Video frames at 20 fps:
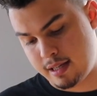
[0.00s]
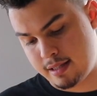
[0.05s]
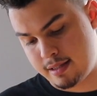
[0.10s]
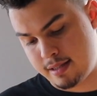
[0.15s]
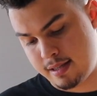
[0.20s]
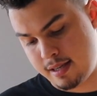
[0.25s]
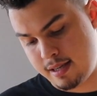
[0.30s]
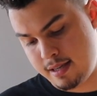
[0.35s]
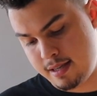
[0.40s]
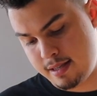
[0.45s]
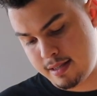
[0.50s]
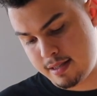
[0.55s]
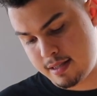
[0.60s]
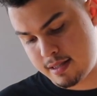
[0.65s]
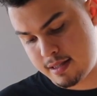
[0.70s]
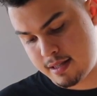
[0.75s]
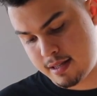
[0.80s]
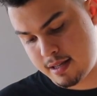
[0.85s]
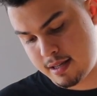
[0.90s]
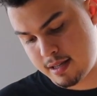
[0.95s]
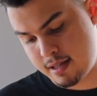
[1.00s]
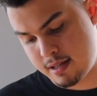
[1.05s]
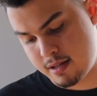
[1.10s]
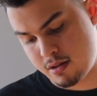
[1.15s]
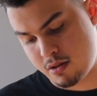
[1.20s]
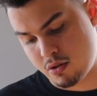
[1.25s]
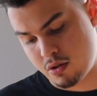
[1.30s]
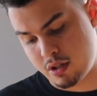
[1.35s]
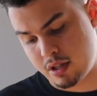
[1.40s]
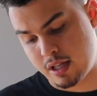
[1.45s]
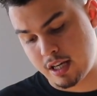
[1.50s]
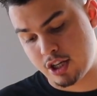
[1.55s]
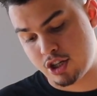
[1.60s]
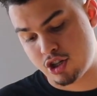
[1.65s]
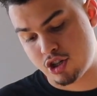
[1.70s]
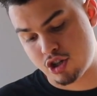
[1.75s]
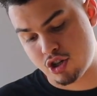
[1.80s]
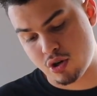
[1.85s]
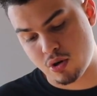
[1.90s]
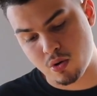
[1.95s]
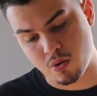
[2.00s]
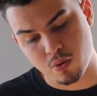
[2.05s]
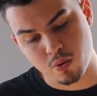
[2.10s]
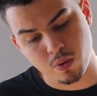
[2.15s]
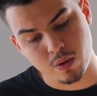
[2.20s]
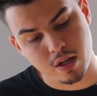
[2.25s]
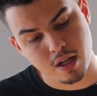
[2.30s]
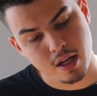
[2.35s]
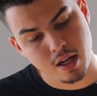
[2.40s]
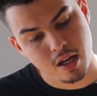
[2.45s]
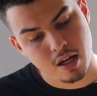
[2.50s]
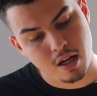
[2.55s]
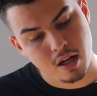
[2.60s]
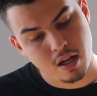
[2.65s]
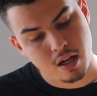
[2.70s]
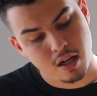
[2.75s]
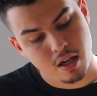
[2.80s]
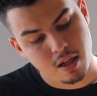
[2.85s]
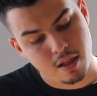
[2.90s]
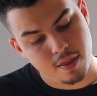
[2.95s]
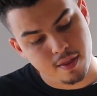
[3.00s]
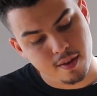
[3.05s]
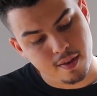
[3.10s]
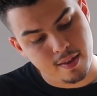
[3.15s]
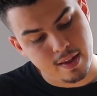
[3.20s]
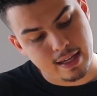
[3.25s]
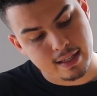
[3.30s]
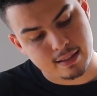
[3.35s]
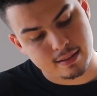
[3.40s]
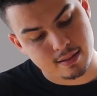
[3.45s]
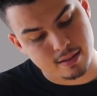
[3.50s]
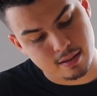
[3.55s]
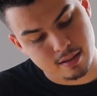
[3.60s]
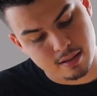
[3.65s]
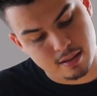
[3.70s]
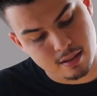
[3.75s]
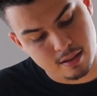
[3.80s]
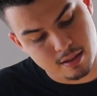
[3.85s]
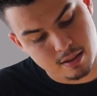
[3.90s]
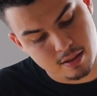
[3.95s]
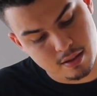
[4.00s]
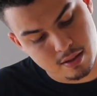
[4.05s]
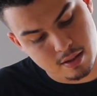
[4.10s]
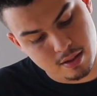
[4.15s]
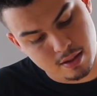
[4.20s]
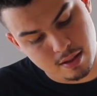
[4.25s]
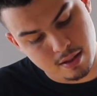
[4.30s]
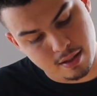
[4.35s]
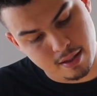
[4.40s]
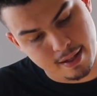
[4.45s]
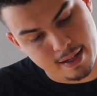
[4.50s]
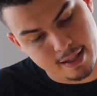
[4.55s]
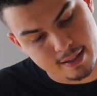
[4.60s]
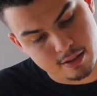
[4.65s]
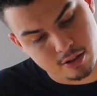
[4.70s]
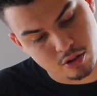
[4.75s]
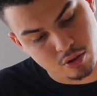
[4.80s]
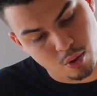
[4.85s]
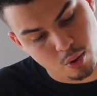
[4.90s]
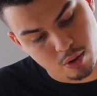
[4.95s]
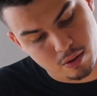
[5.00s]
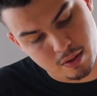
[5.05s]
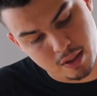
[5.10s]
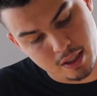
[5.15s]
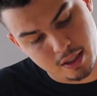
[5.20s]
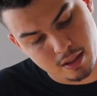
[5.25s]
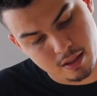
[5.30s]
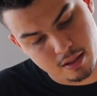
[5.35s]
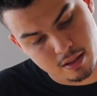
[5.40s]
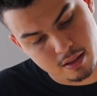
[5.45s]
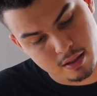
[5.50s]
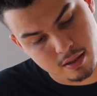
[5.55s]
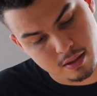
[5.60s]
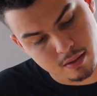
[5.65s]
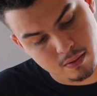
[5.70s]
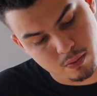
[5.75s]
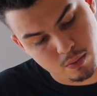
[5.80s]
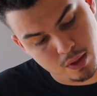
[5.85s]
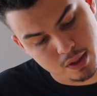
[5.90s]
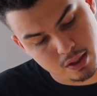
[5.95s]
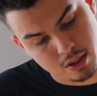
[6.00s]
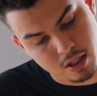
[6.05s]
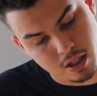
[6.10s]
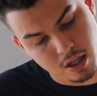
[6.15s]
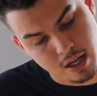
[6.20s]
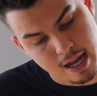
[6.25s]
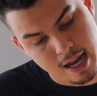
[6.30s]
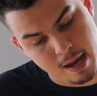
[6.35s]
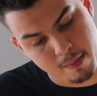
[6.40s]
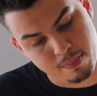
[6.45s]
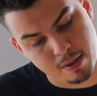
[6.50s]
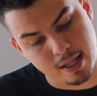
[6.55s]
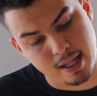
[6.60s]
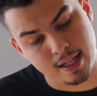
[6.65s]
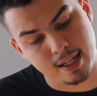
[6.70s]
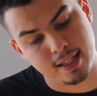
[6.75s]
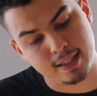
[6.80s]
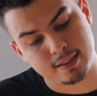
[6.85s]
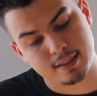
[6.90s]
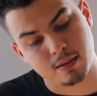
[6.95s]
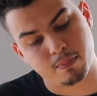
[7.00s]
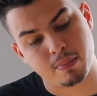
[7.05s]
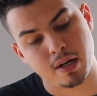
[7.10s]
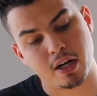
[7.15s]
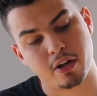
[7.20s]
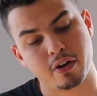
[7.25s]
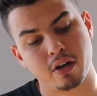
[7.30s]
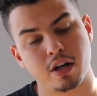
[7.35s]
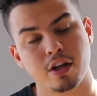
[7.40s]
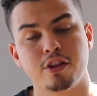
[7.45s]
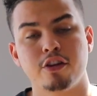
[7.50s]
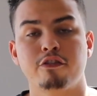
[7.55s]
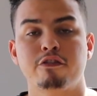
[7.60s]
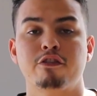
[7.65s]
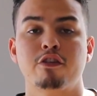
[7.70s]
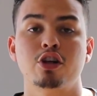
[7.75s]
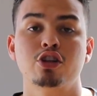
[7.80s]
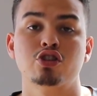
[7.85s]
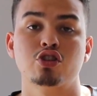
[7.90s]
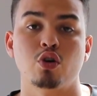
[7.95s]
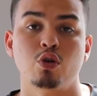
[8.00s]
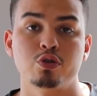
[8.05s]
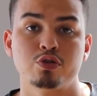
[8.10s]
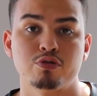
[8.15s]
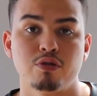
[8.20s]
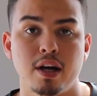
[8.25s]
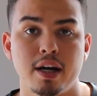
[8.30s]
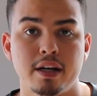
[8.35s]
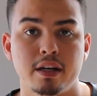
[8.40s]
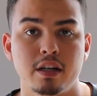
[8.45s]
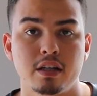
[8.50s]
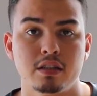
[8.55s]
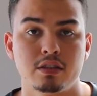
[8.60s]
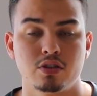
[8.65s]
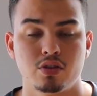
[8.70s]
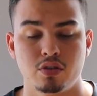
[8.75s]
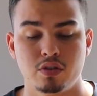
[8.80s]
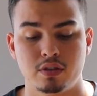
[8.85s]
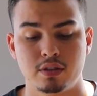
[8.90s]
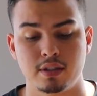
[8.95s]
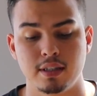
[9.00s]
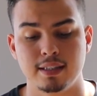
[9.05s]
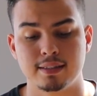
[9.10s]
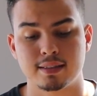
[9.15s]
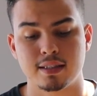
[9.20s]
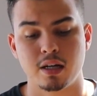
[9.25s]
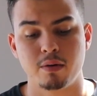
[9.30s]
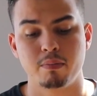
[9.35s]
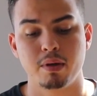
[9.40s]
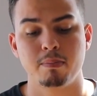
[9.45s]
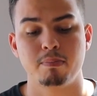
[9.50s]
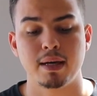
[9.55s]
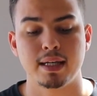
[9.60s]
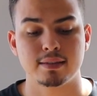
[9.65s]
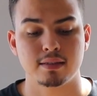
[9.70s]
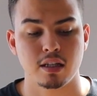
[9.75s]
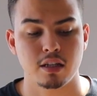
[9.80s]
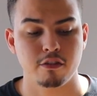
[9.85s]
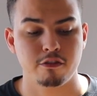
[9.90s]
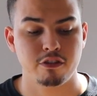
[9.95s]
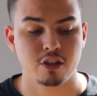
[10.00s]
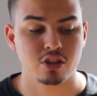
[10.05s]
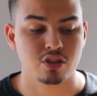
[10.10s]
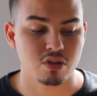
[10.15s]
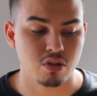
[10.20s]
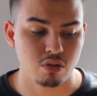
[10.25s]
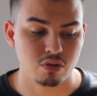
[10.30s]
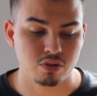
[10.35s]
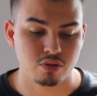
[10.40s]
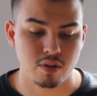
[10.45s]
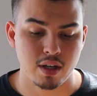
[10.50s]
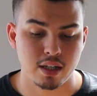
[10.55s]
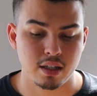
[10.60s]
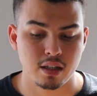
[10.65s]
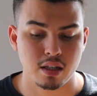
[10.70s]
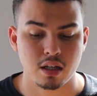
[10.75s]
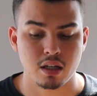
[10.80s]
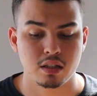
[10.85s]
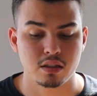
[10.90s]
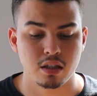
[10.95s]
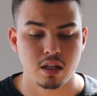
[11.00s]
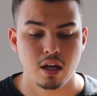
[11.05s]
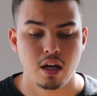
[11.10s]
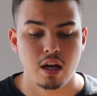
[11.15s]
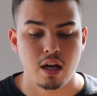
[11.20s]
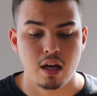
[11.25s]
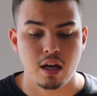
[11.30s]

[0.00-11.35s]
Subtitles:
teased, or they showed the next story, what's gonna happen, and it's about the first Ghost Rider. So it's gonna be based on the first Ghost Rider. They're gonna